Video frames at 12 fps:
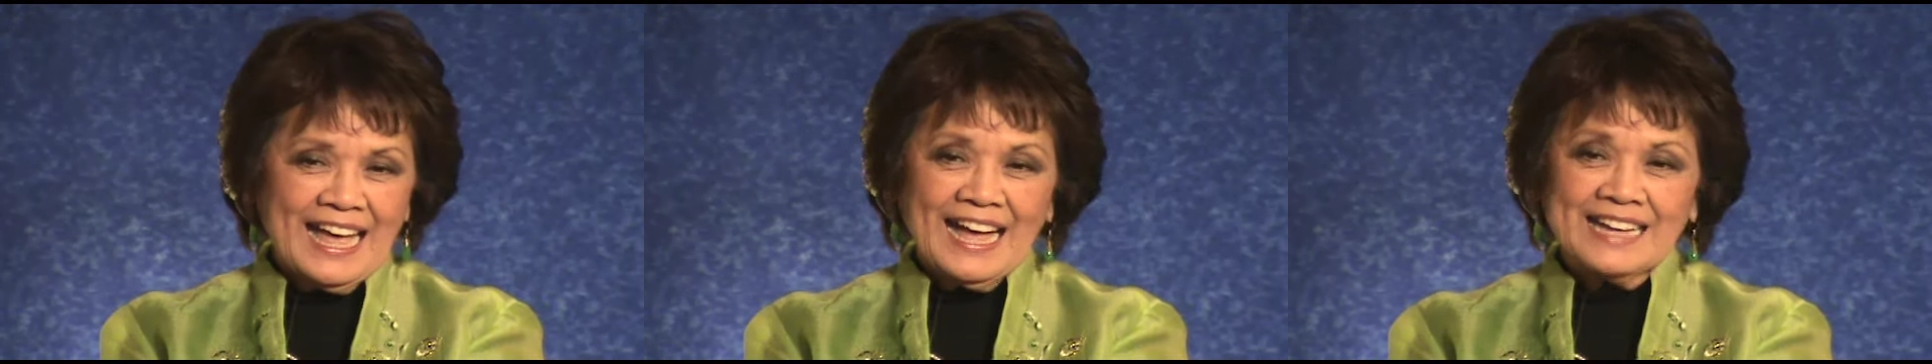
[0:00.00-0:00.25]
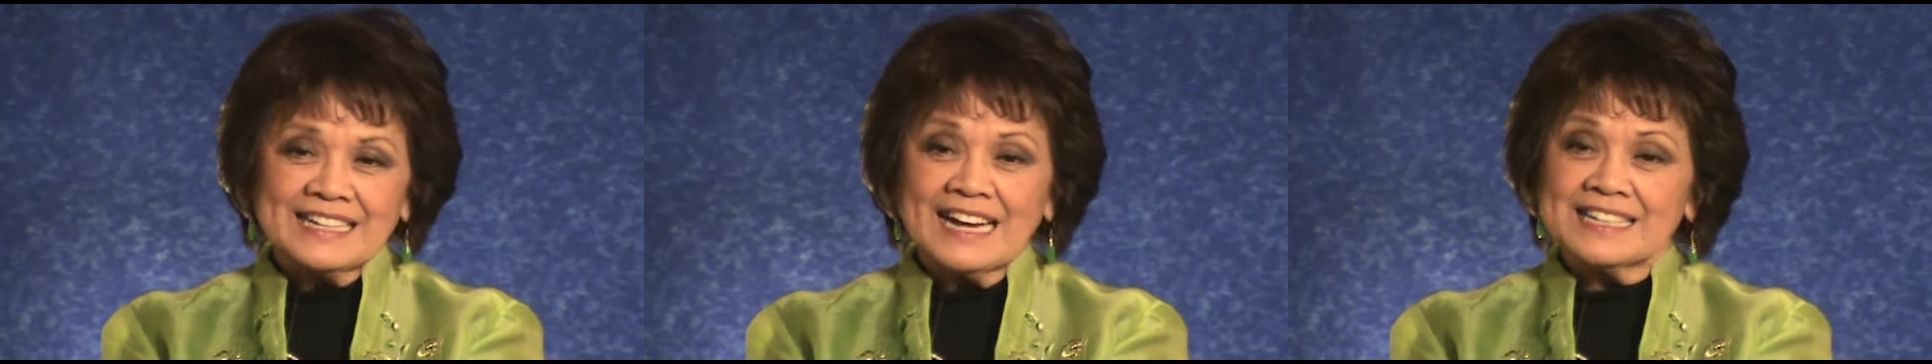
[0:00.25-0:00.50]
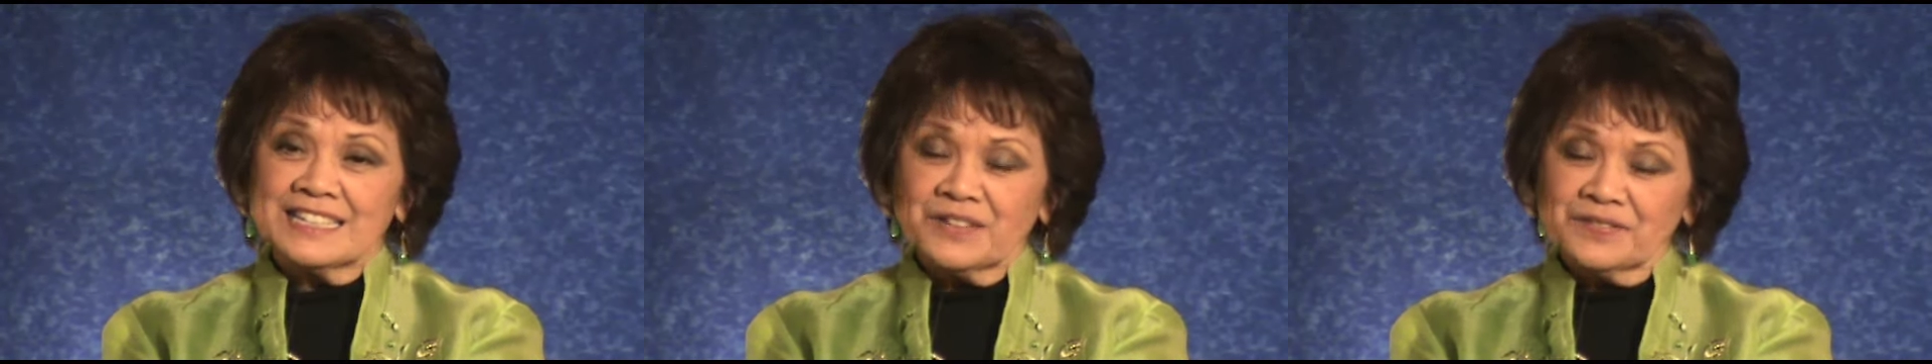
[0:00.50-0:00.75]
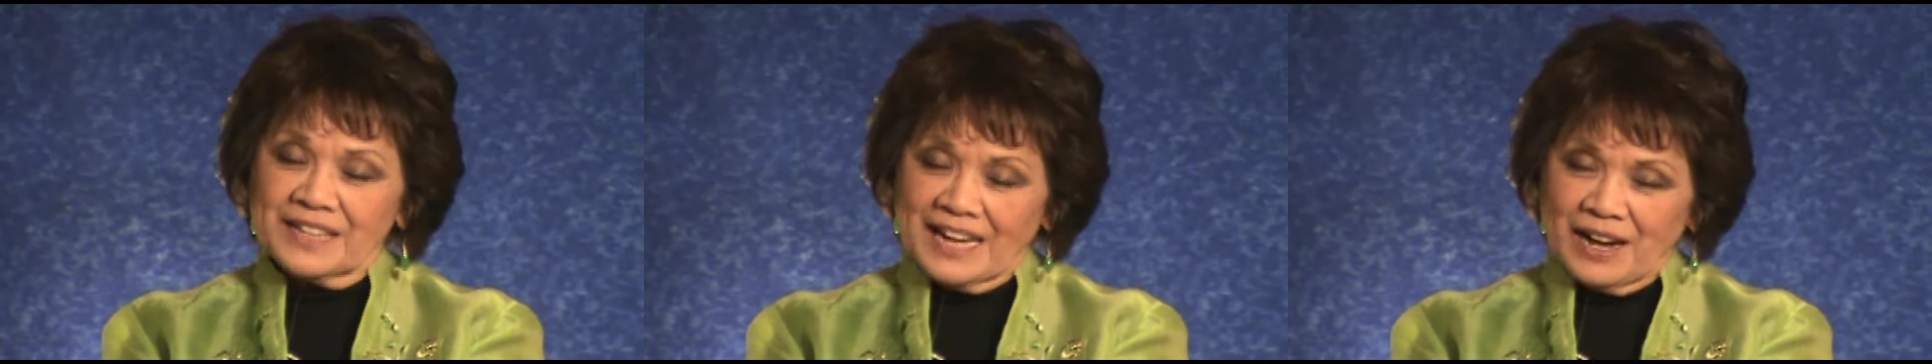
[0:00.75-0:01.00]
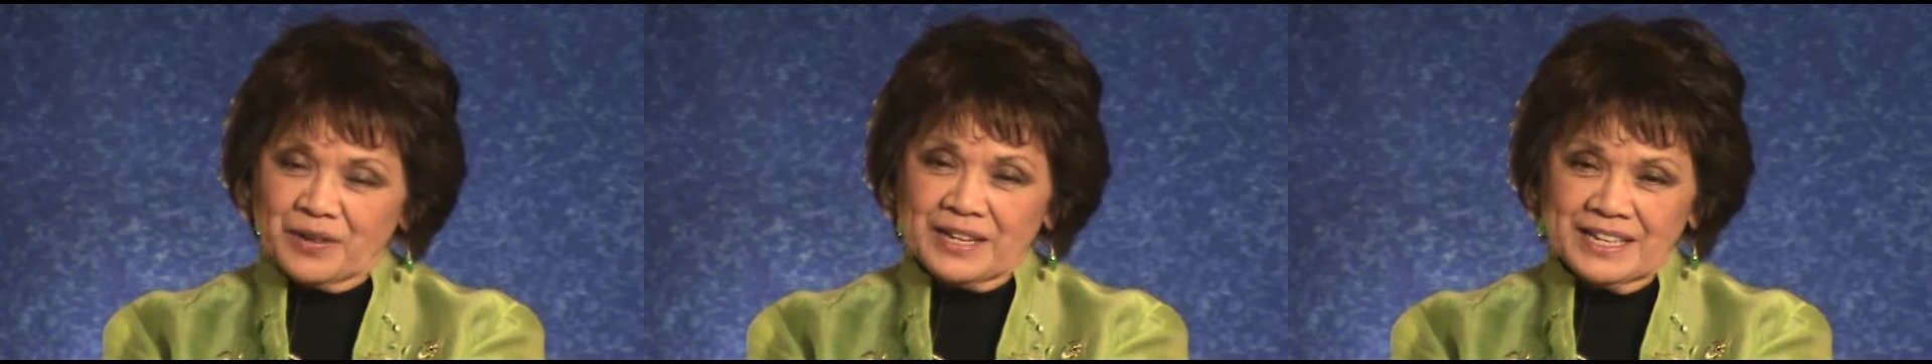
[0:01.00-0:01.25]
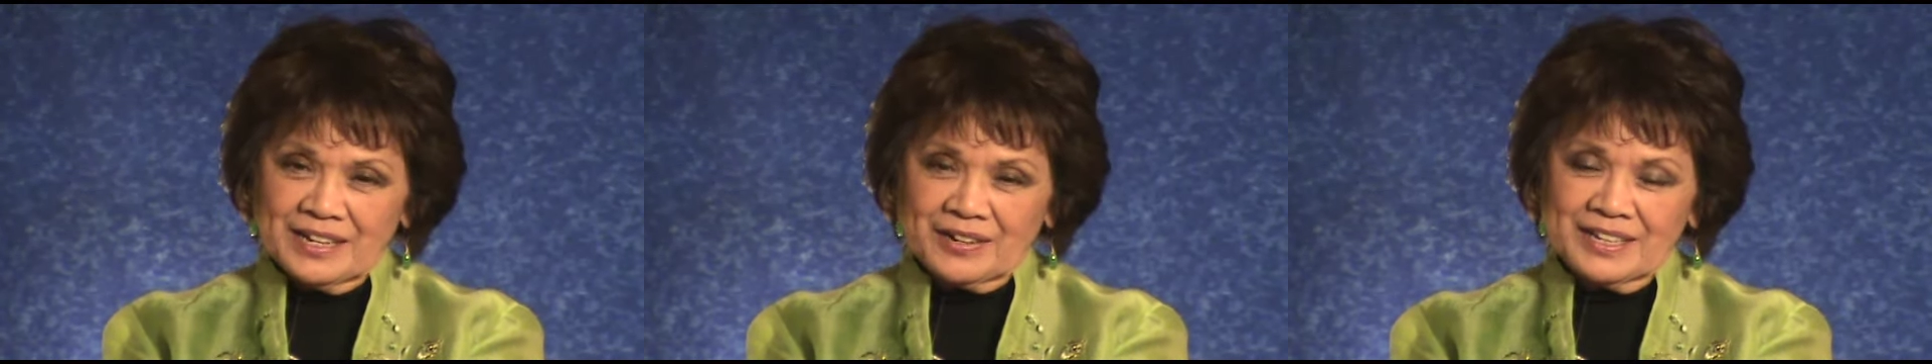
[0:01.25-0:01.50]
and I live now
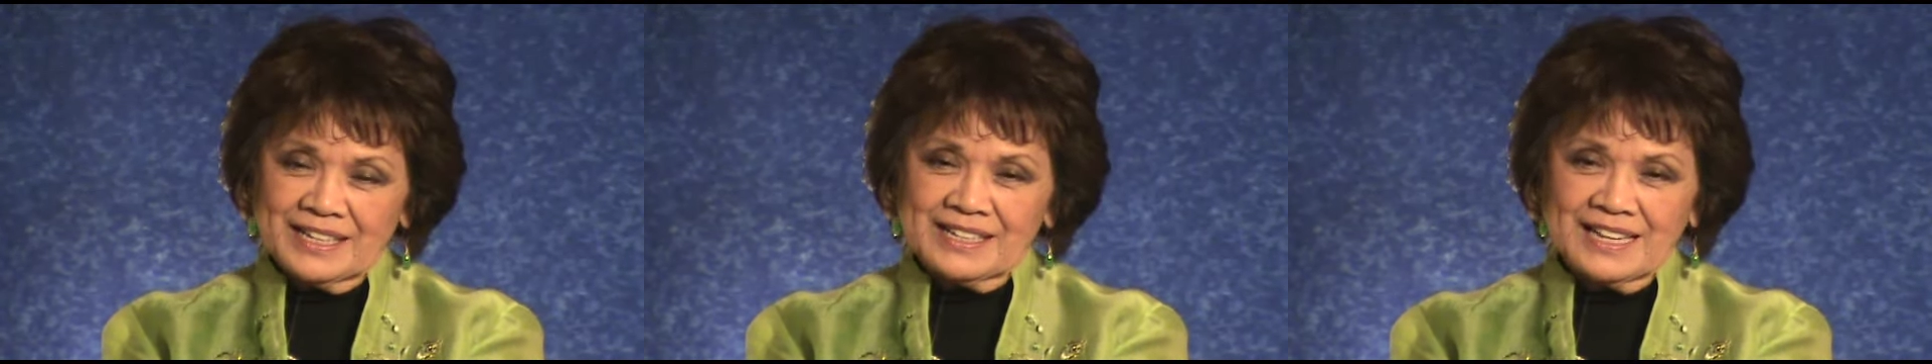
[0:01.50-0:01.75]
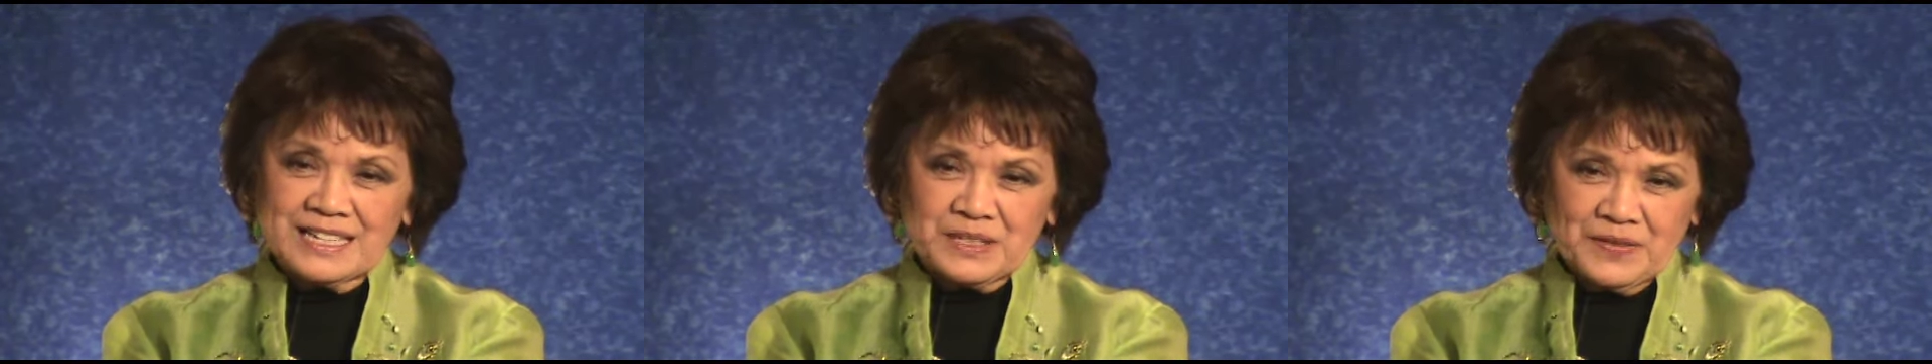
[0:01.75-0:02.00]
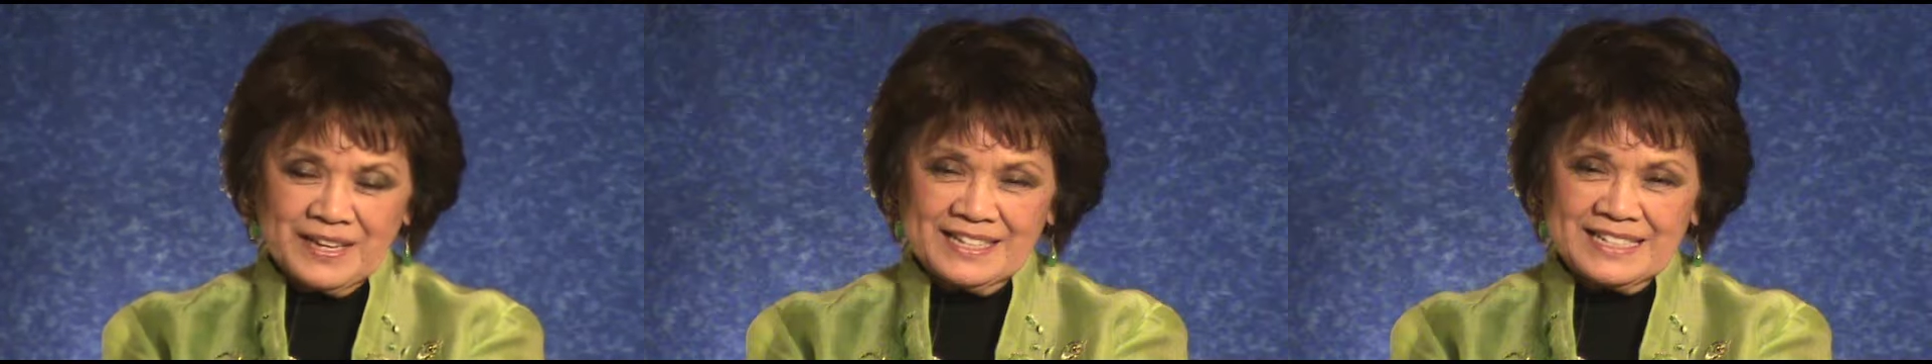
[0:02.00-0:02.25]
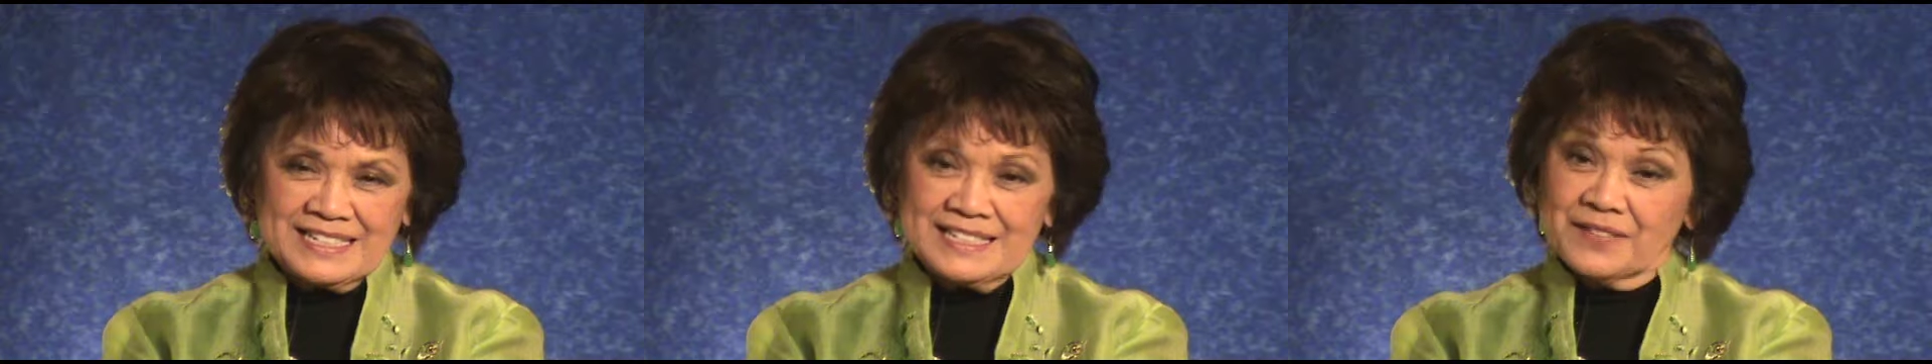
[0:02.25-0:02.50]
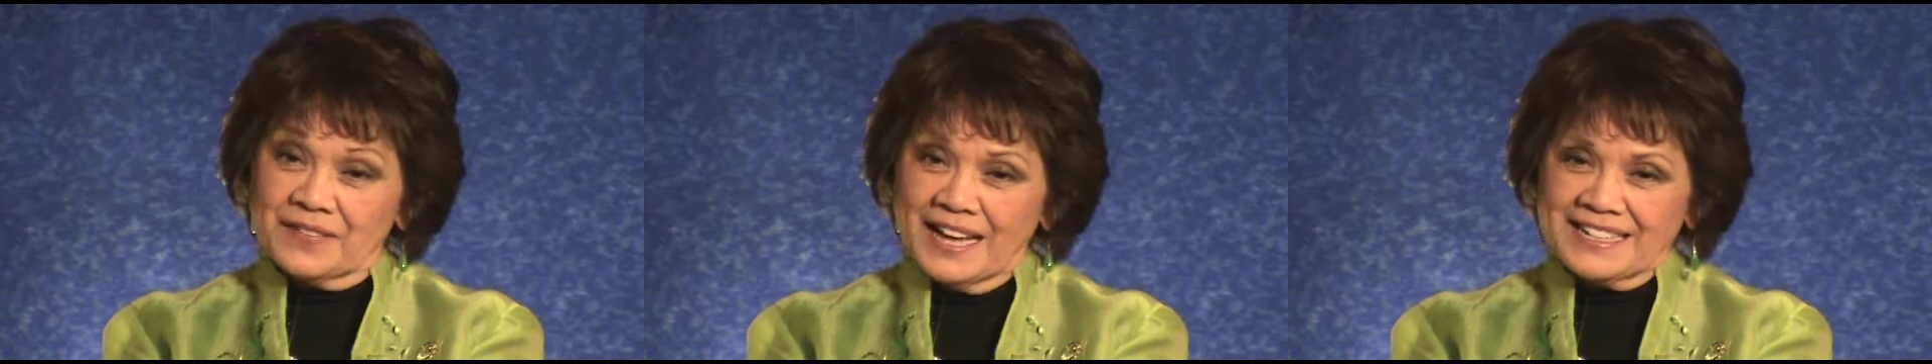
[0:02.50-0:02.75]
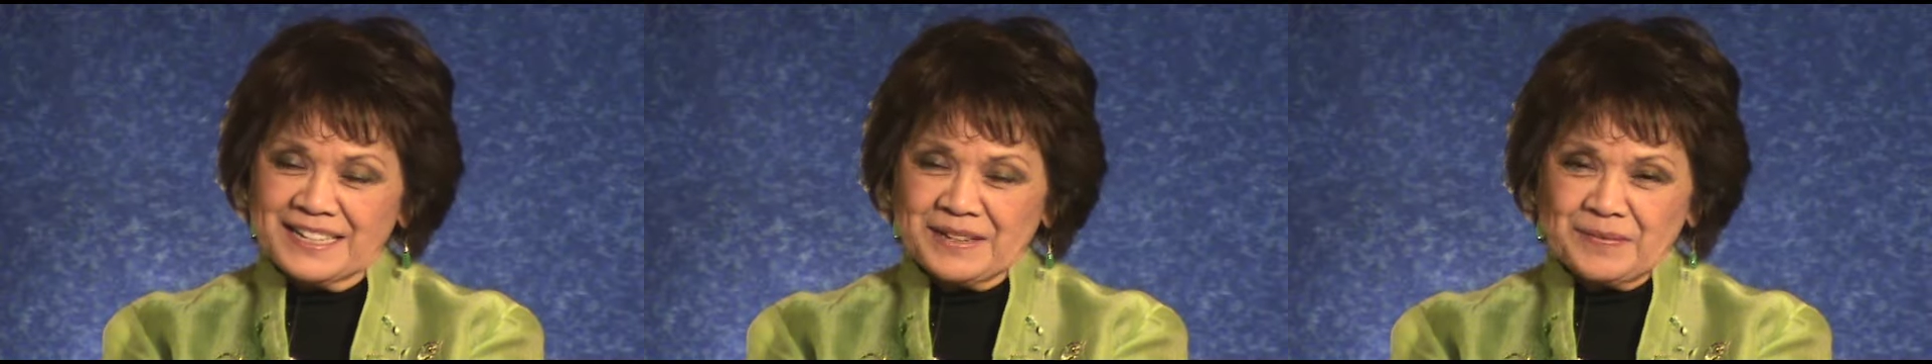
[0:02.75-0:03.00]
here in Las Vegas,
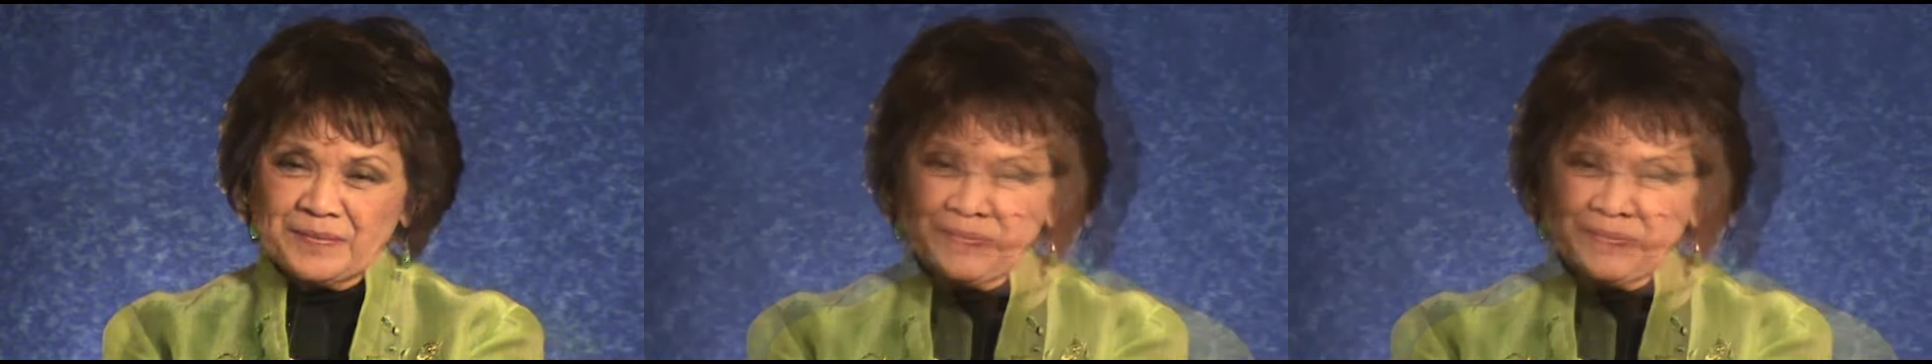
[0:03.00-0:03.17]
Nevada.